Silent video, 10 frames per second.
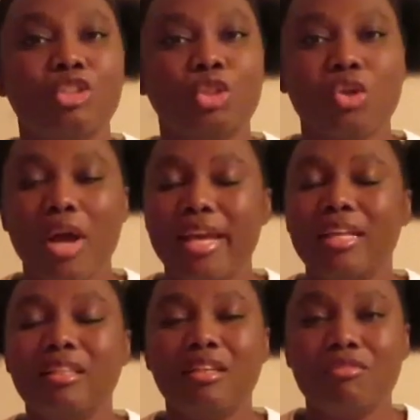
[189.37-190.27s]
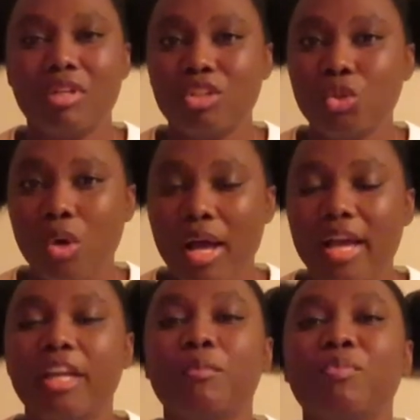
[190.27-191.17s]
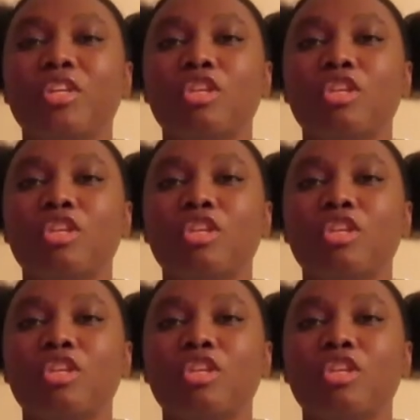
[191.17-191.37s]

Try it, give it a try.